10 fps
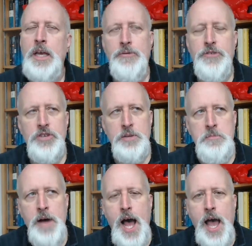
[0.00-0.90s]
If there's a
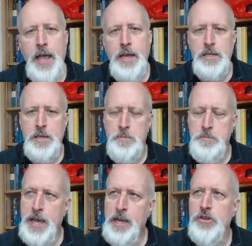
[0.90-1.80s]
mind
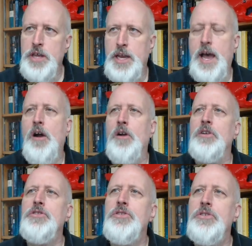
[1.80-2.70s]
bigger than
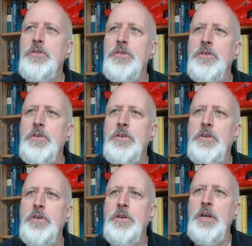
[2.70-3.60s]
ours,
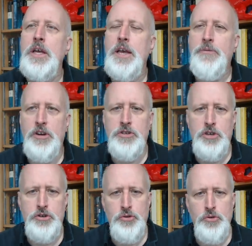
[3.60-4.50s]
if there's
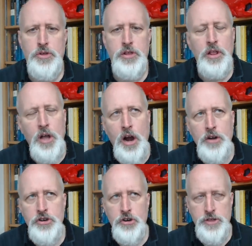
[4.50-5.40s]
a truth
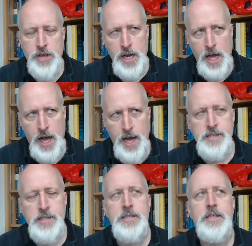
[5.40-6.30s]
larger than
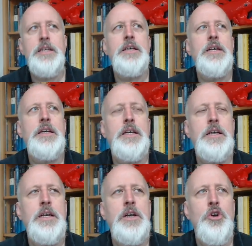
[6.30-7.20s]
us,
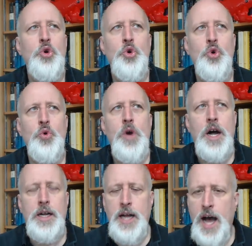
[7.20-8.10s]
who
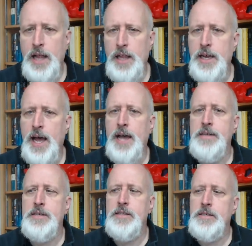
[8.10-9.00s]

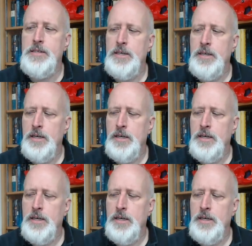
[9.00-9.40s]
colonizes